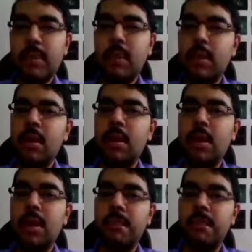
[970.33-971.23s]

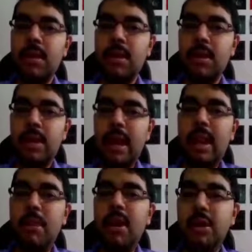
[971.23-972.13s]
died
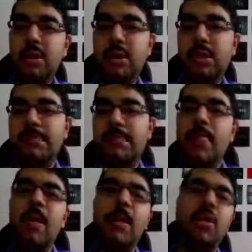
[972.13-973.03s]
because,
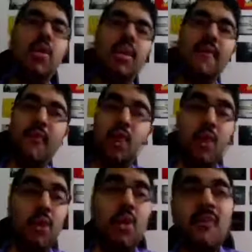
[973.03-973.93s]
they won't
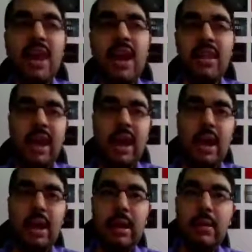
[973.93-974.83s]
know where they are.
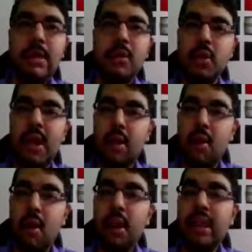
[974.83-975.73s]
So their
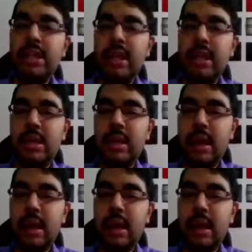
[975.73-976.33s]
cognition, their